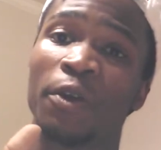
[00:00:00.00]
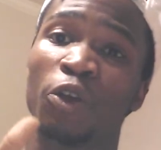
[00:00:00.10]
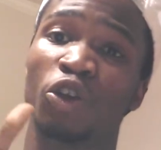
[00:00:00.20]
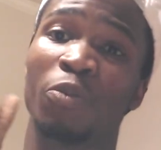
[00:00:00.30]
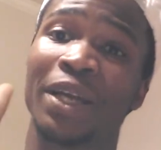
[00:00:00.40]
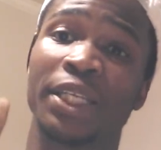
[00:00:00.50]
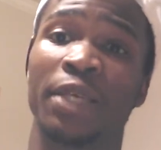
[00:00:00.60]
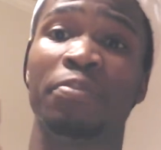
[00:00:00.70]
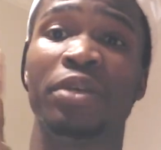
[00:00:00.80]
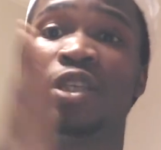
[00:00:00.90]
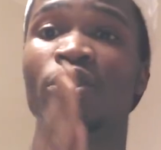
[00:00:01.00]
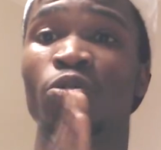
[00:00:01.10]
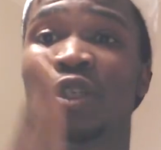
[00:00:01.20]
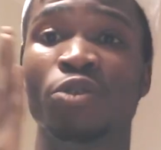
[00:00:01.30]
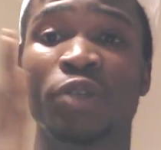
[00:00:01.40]
nobody can be
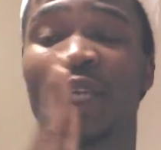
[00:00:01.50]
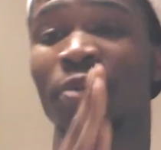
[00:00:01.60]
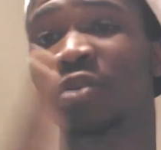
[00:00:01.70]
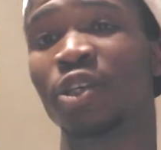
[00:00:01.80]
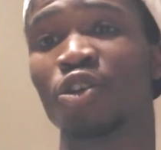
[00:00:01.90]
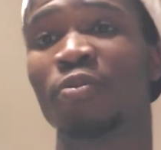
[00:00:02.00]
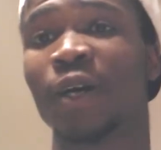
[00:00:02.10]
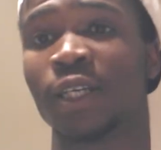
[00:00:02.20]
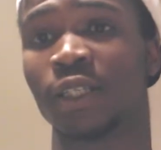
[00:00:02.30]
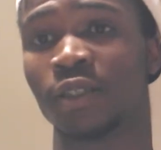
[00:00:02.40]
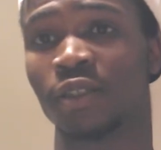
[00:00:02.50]
you and you can't be nobody.